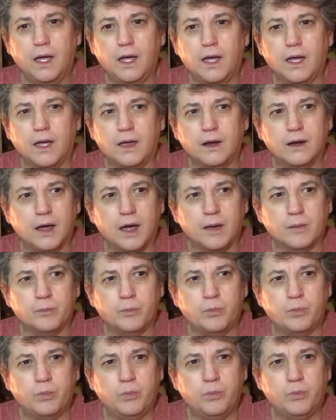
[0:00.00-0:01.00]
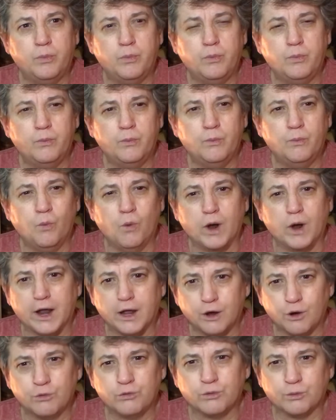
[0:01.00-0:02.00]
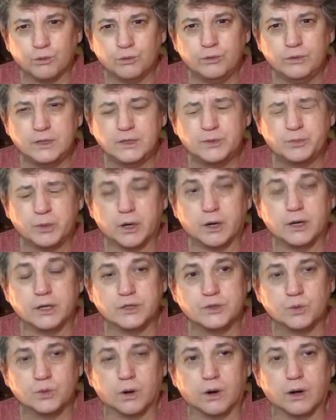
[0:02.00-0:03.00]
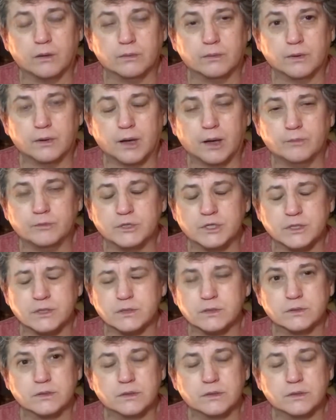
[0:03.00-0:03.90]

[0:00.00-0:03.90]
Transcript: And when I go through these periods where I'm just